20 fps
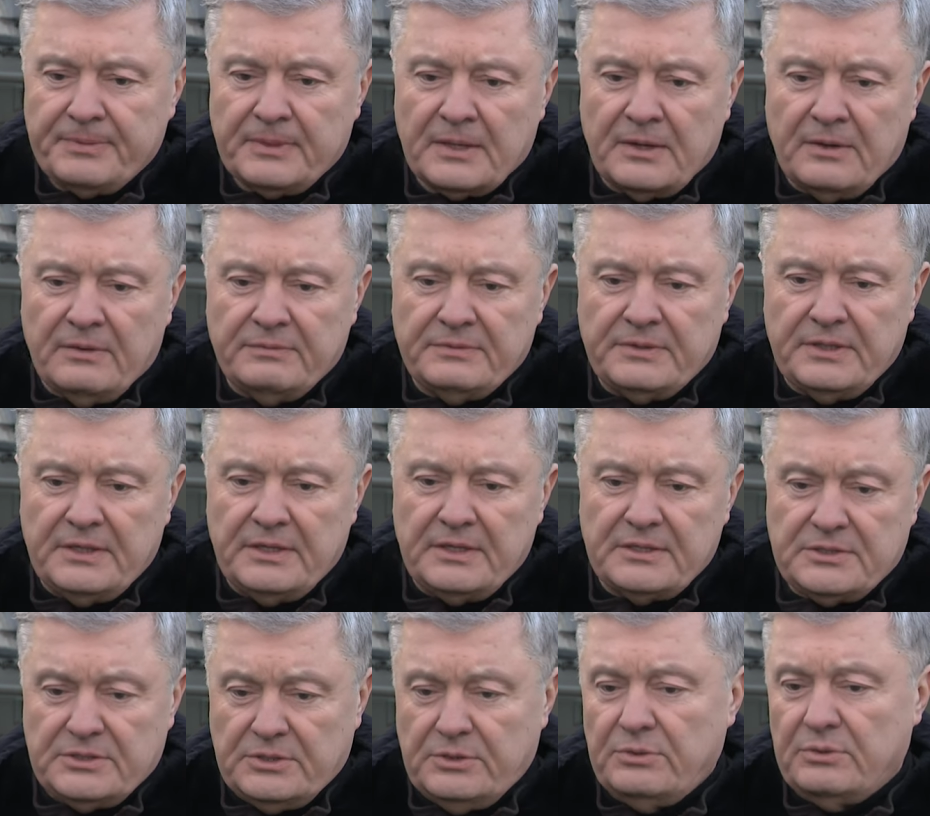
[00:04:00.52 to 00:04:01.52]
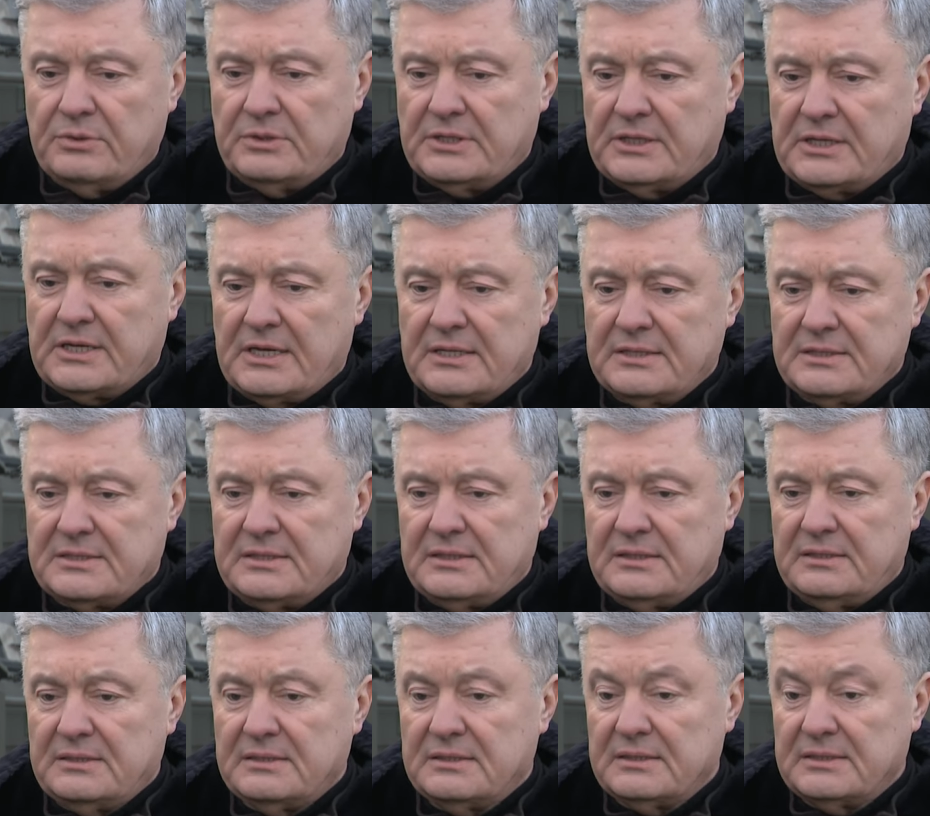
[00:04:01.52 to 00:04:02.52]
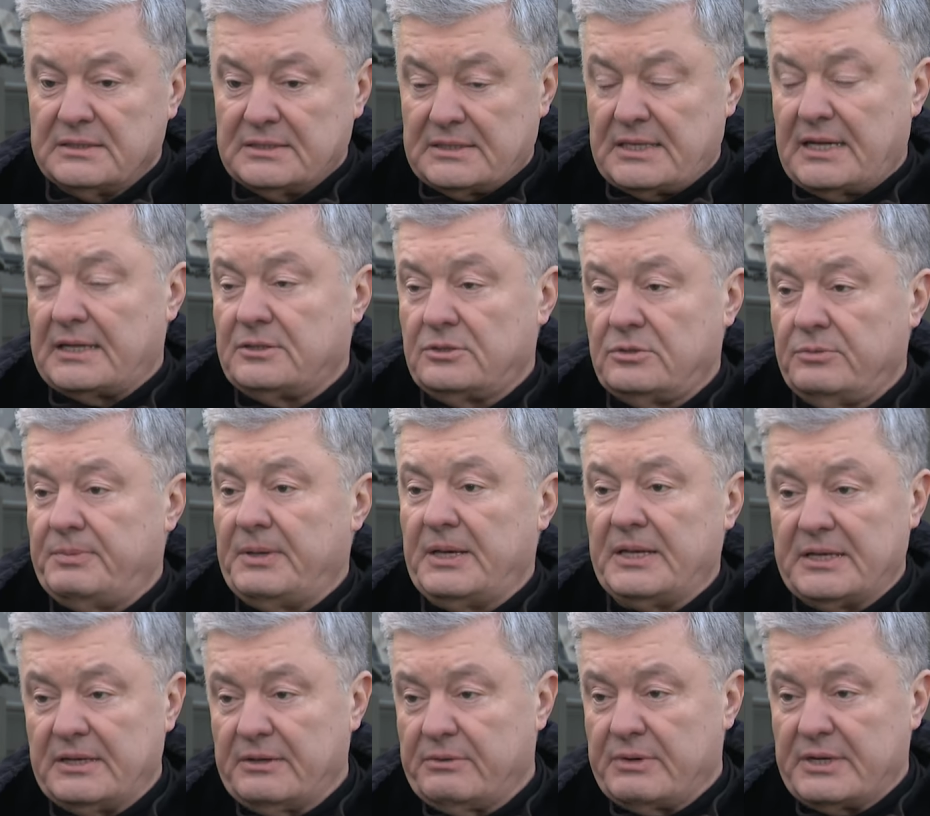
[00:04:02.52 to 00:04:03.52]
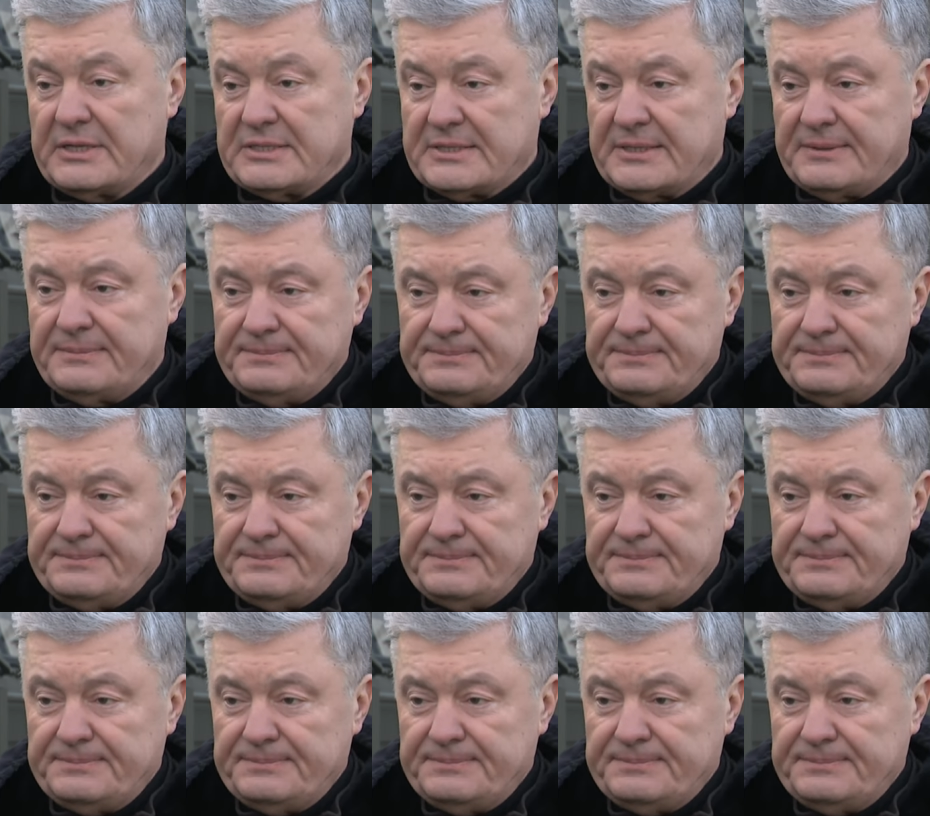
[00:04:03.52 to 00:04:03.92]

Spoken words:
of the Security Council start to be an aggressor.